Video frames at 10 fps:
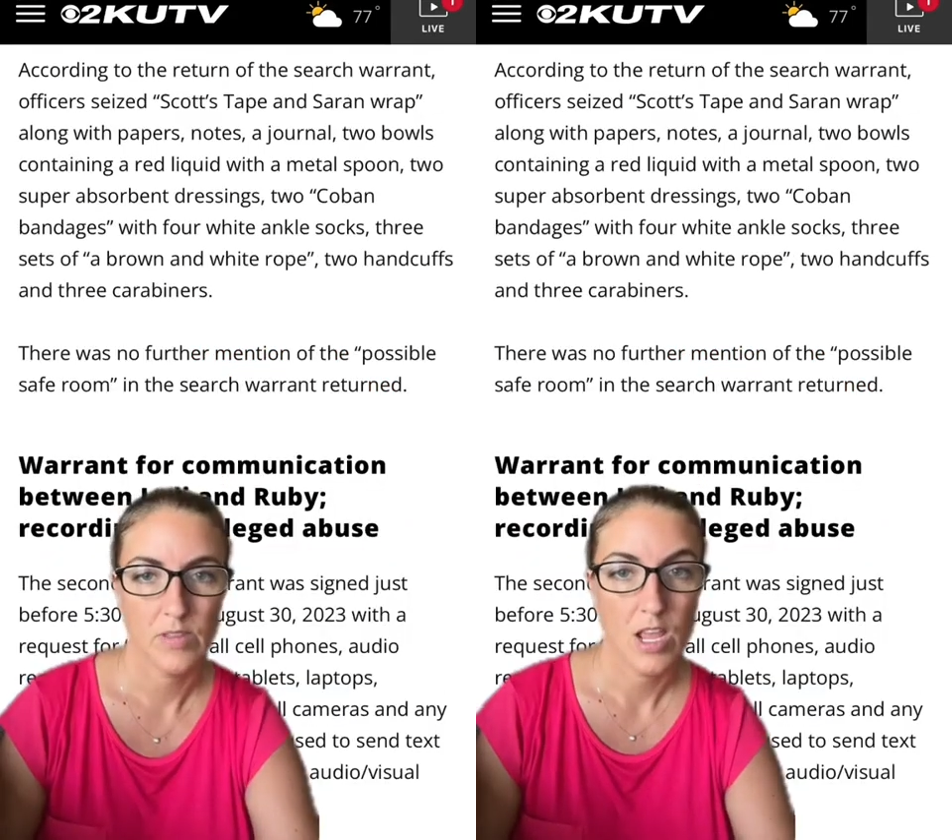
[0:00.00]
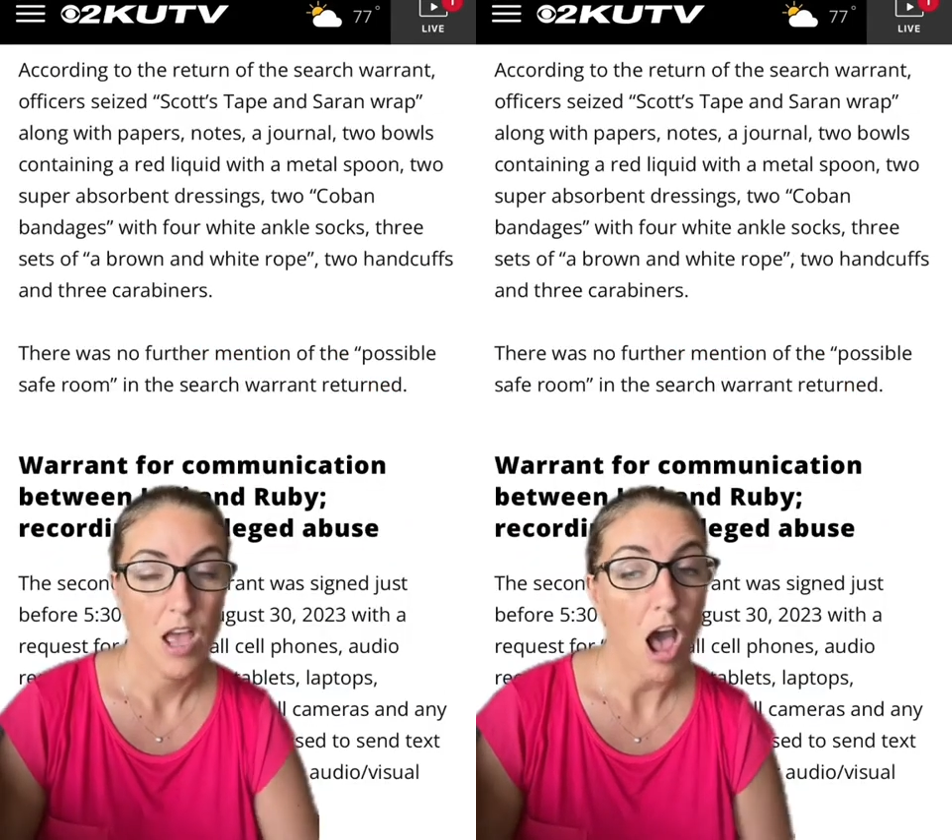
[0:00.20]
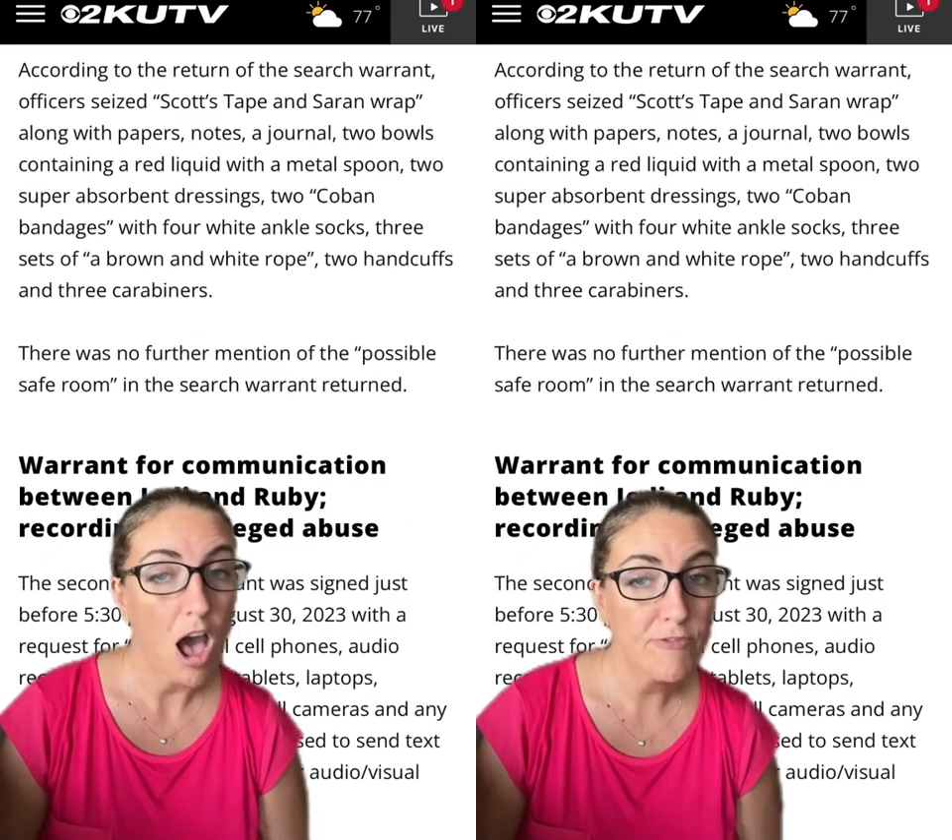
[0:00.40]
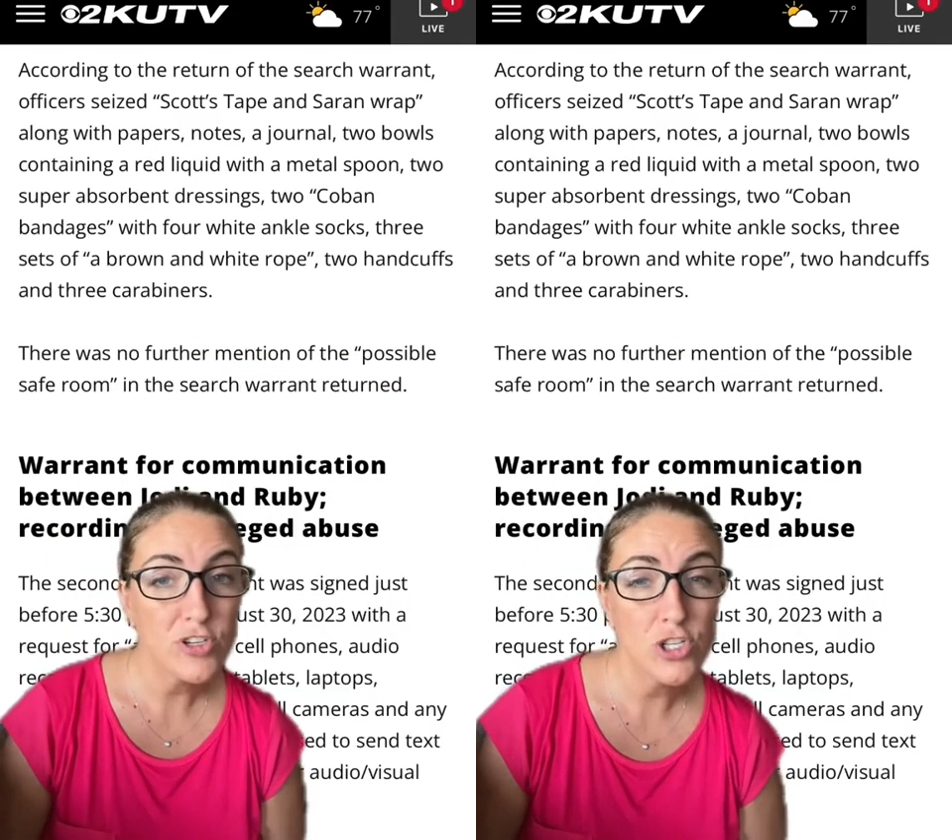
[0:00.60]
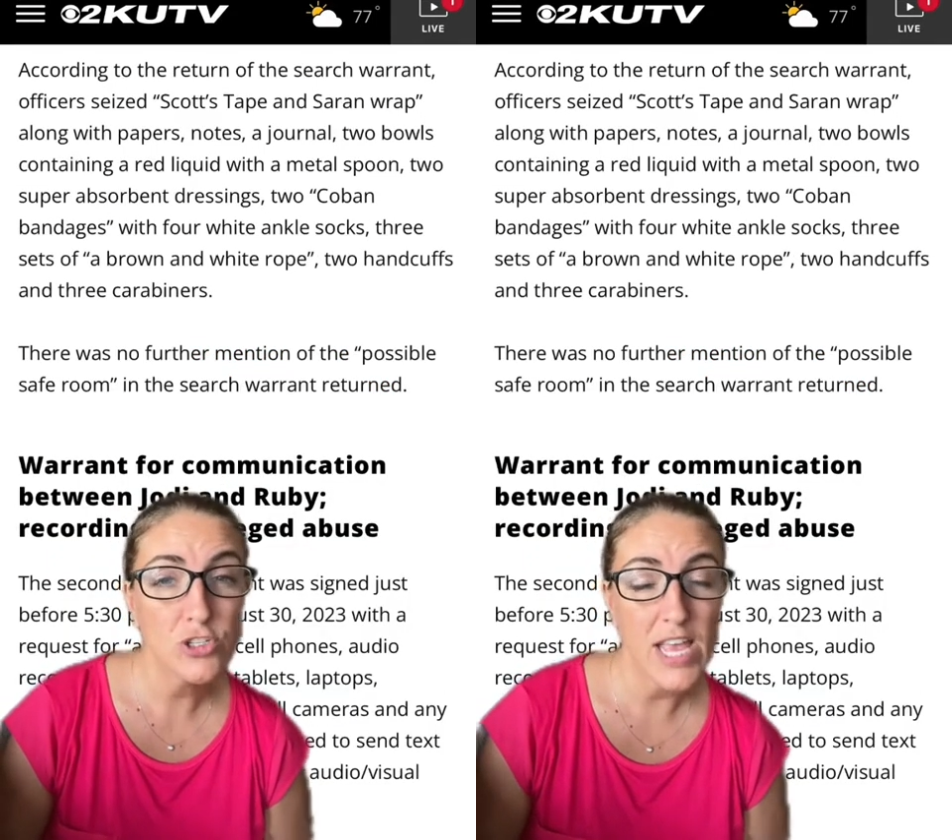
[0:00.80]

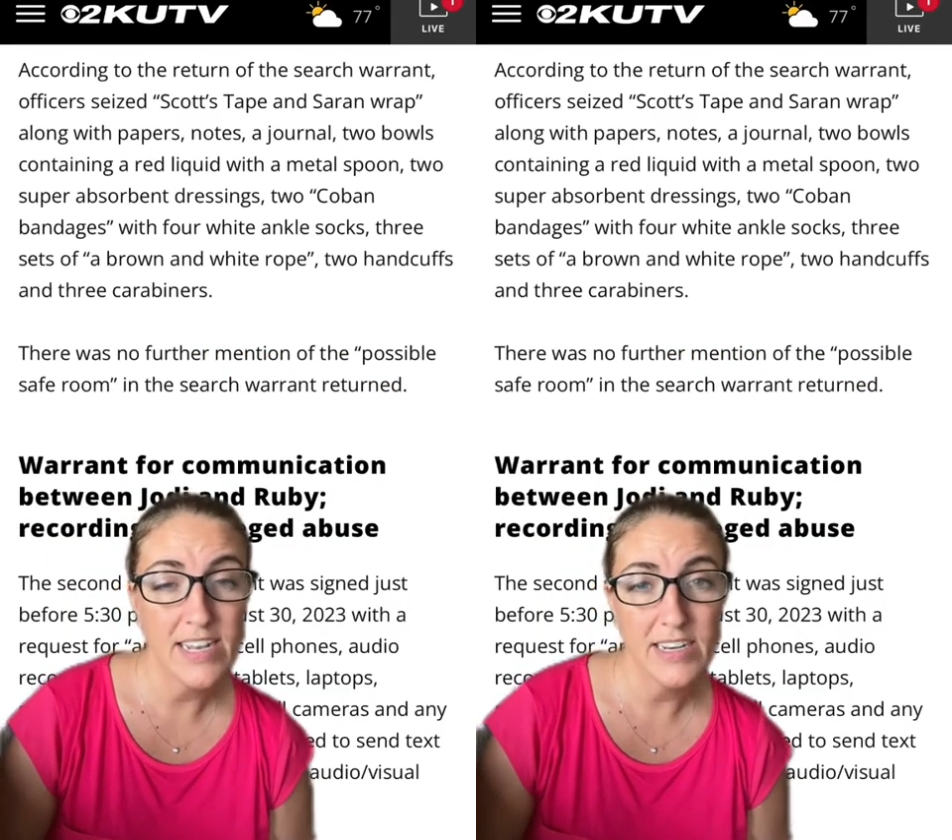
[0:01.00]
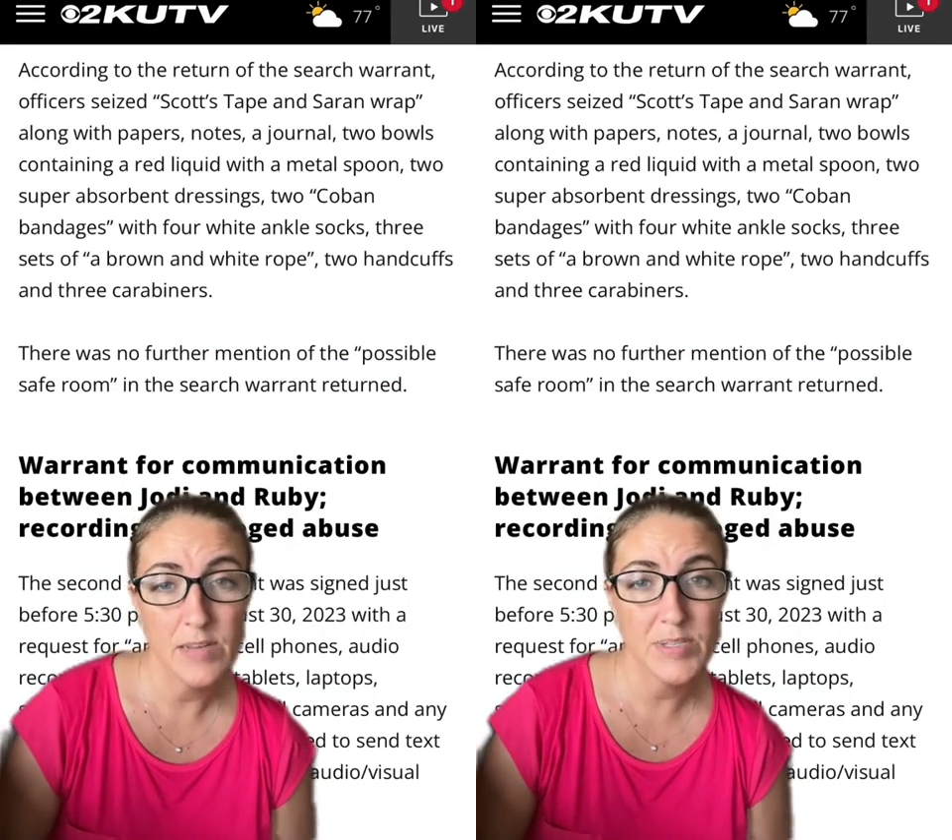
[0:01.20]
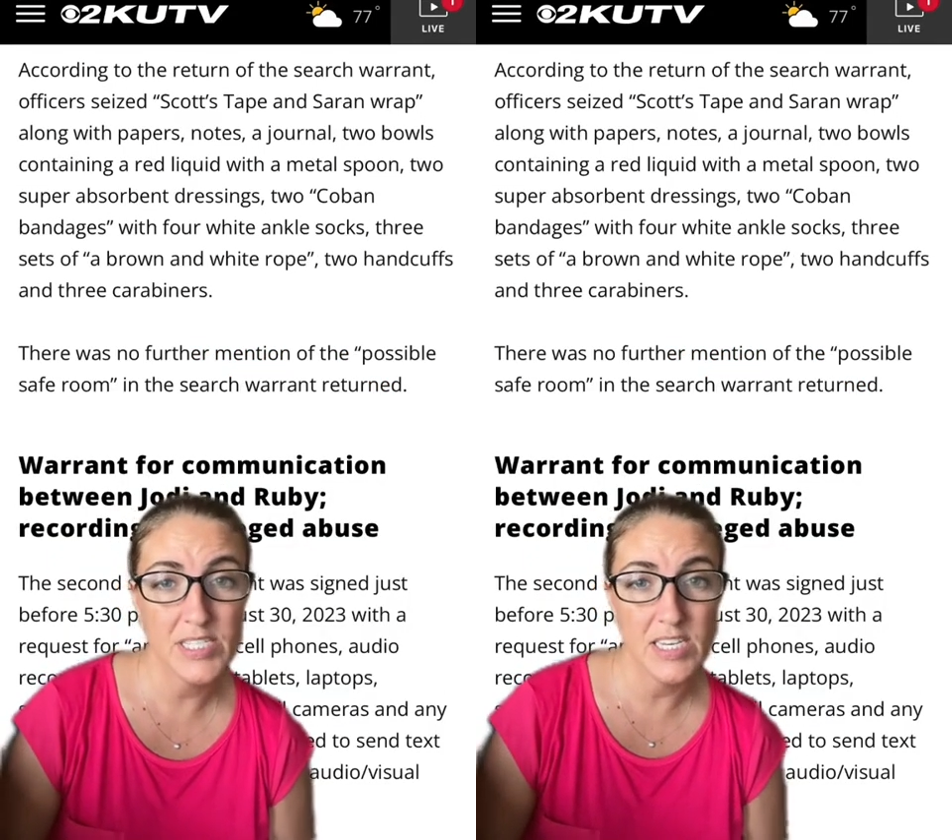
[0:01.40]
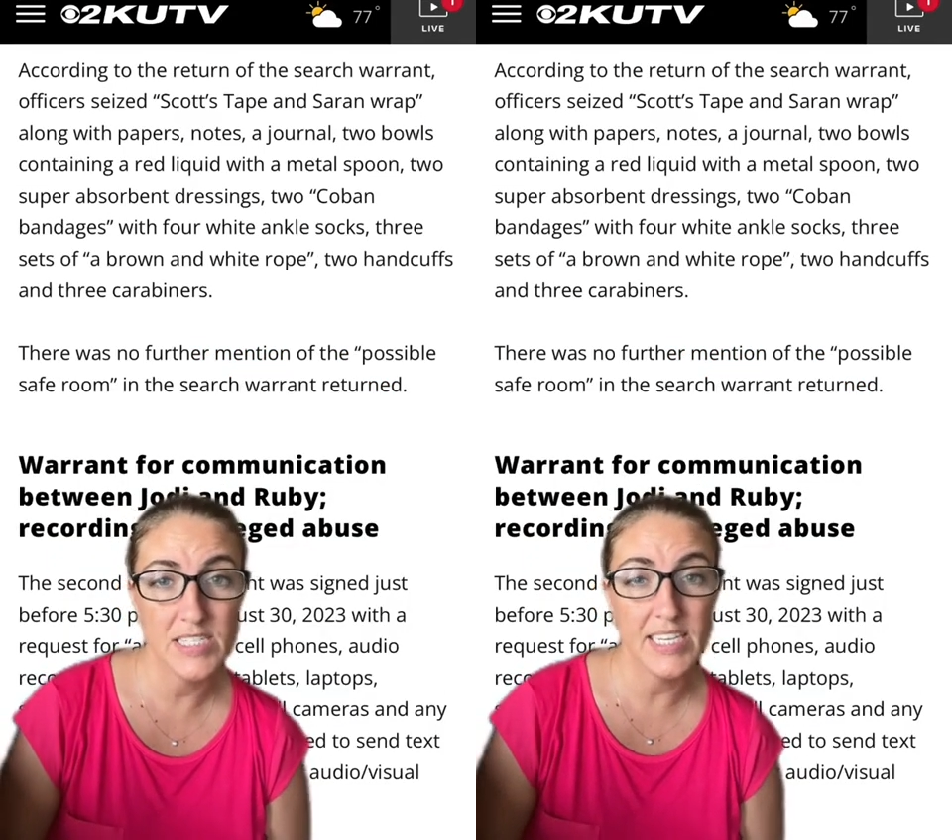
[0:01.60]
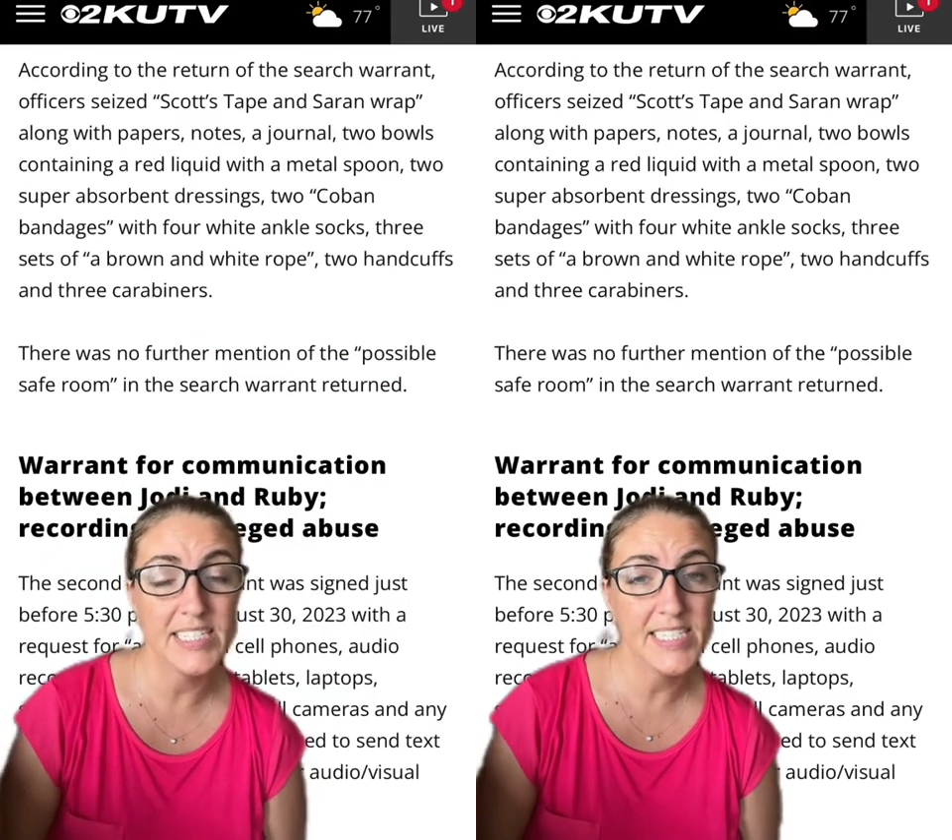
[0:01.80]
Officers ended up seizing
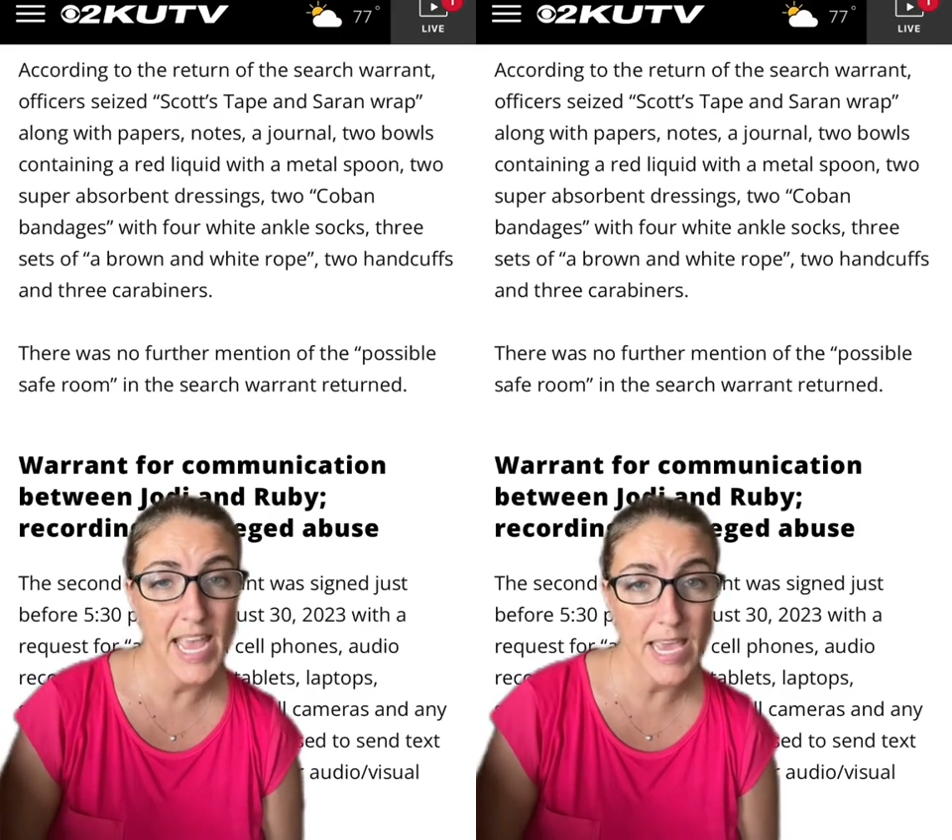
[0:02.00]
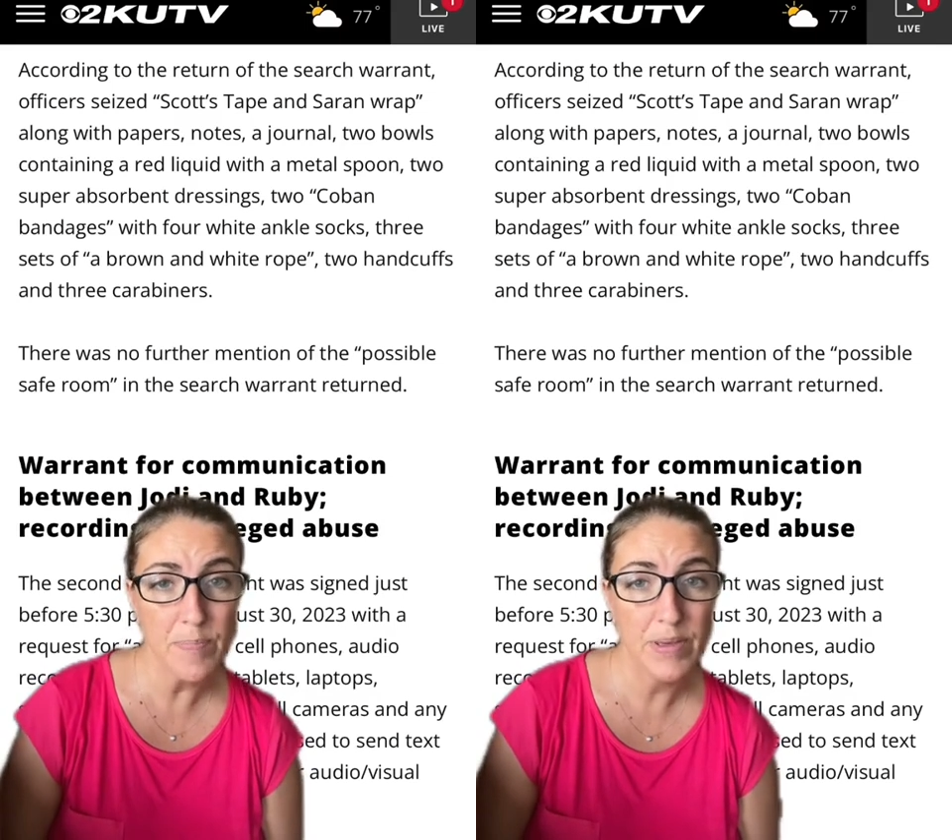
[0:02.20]
tape,